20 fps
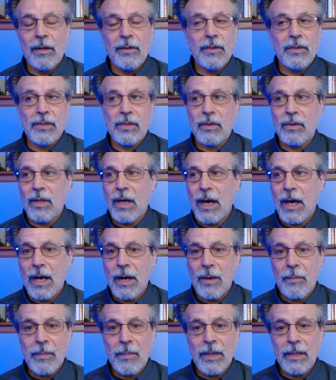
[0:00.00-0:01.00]
There's a
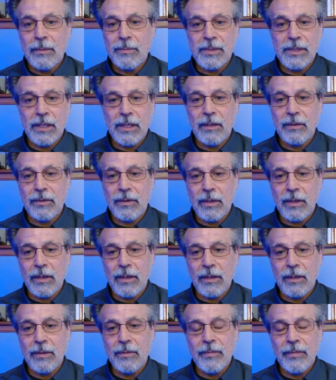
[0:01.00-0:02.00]
lot of pumps out
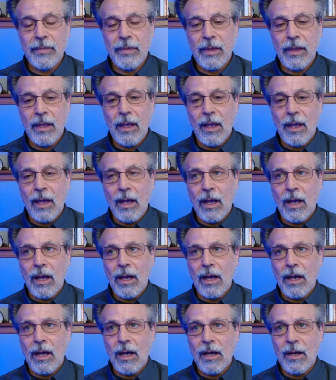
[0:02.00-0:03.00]
there.
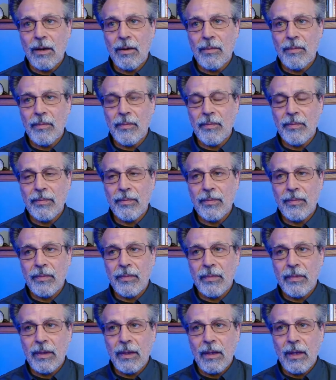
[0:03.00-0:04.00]
Um,
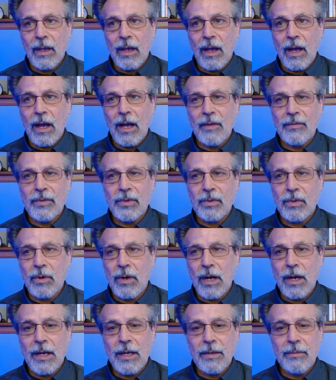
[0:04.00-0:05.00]
I've
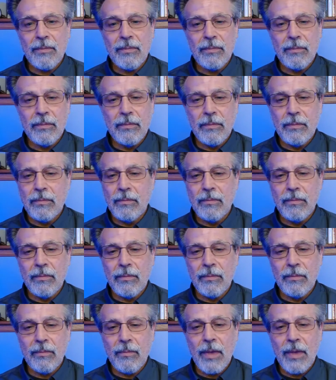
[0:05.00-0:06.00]
tried
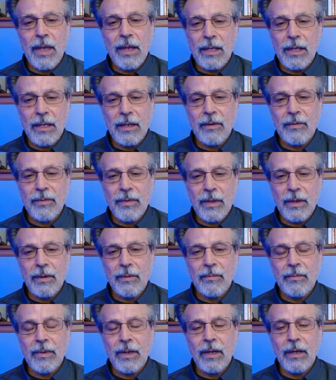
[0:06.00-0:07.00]
many of
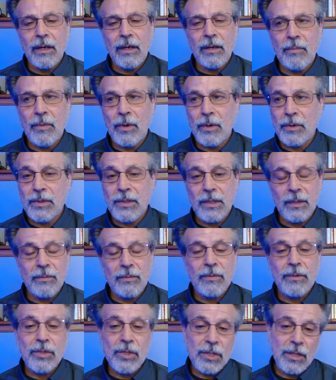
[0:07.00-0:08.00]
them. Most of
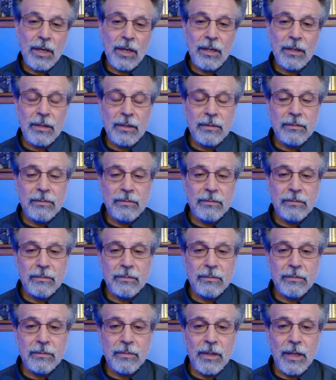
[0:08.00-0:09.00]
them were junk,
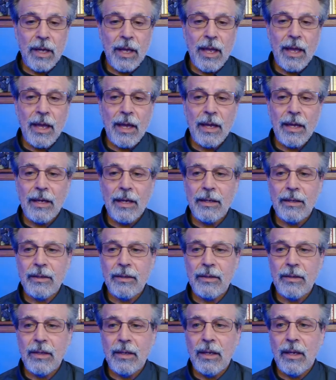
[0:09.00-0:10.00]

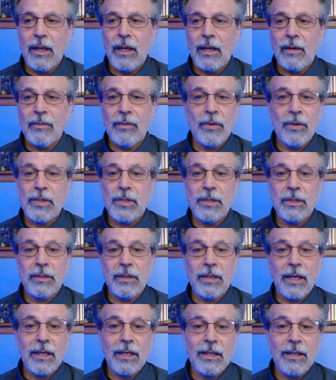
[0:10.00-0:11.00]
and
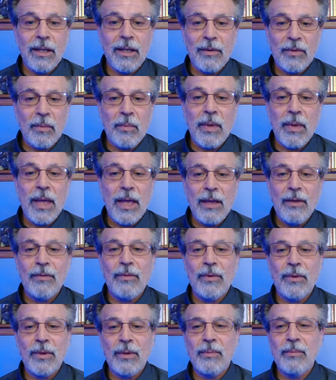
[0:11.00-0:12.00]
fortunately, I didn't have to pay
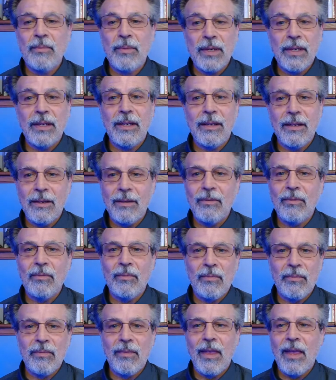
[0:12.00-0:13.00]
for them. But
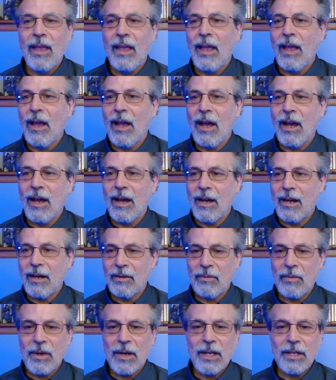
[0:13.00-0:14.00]

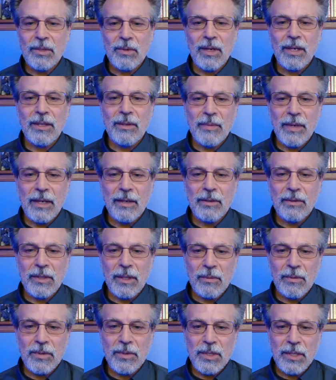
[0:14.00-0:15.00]
when I tried them out,
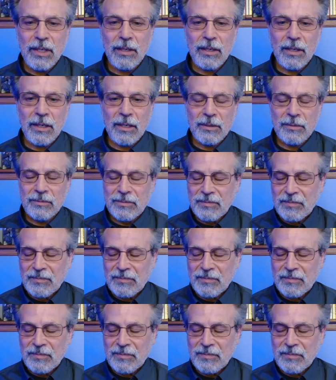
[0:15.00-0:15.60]
they were junk.